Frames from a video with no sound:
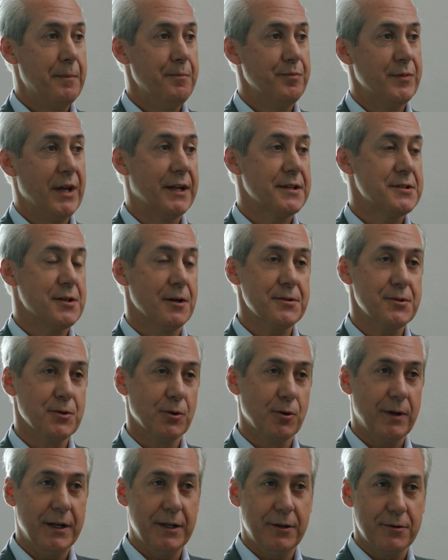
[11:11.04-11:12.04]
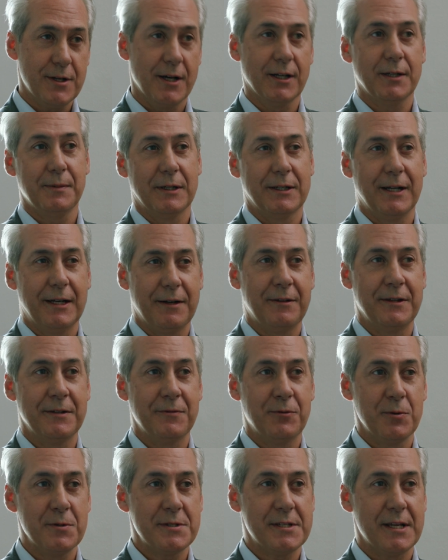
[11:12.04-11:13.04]
And it's also great. You talked about kind of the
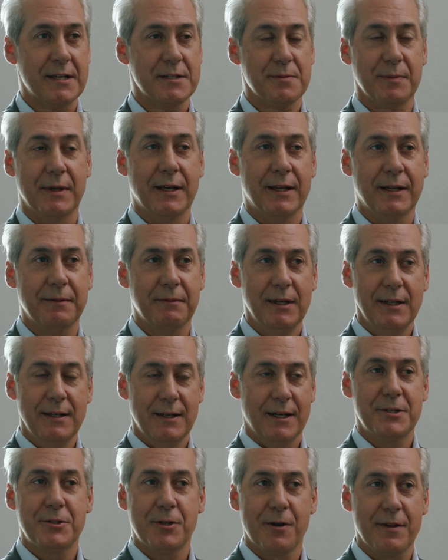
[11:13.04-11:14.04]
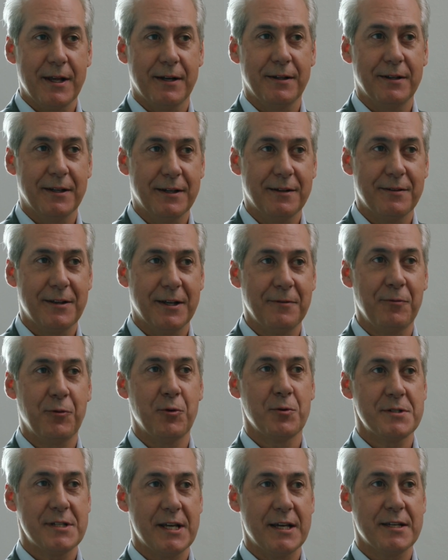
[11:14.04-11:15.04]
enthusiasm, and I share that
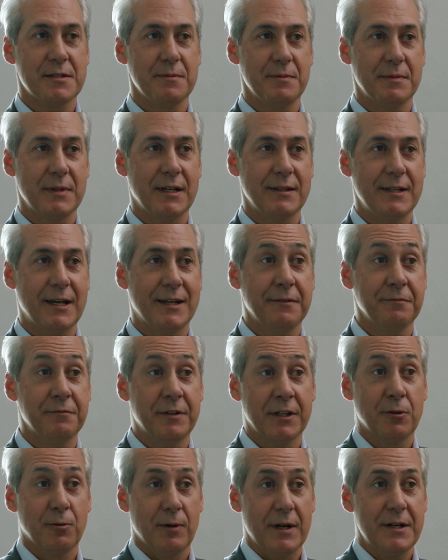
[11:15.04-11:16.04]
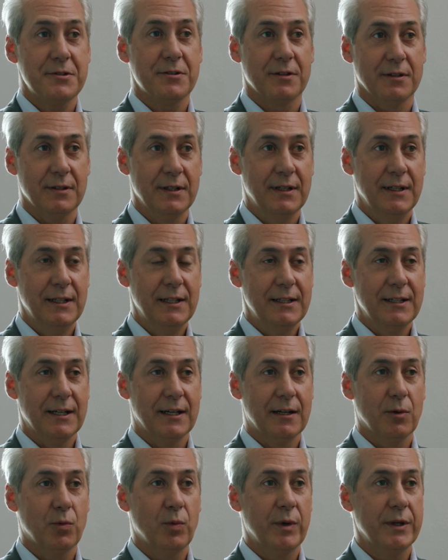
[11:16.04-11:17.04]
enthusiasm and that invigoration
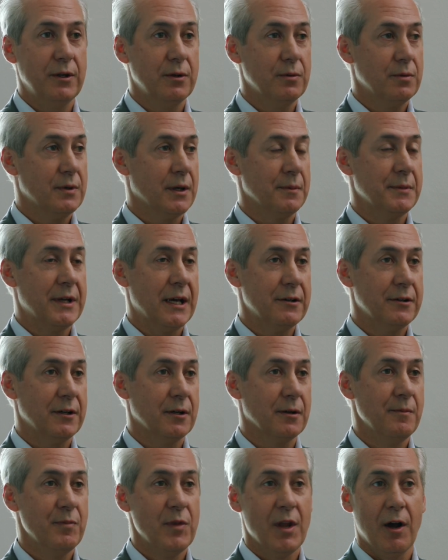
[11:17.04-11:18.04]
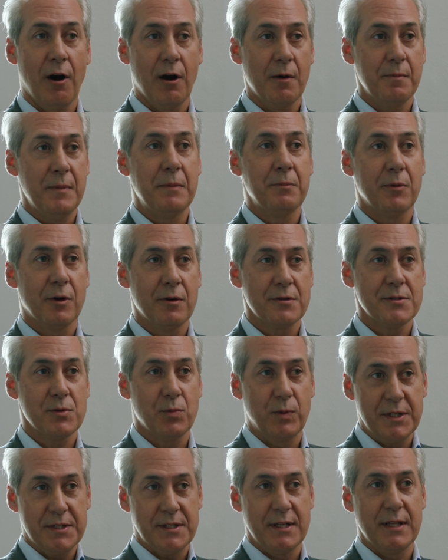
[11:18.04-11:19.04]
when you come down here. Our members,
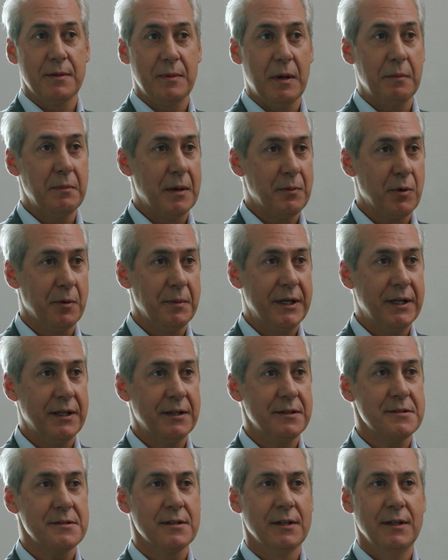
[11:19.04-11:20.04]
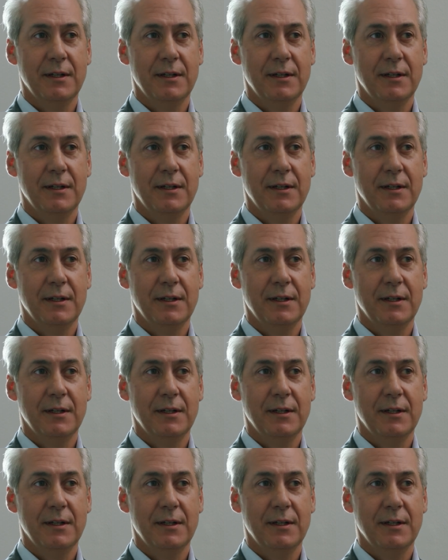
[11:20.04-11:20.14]
we see them at member meetings,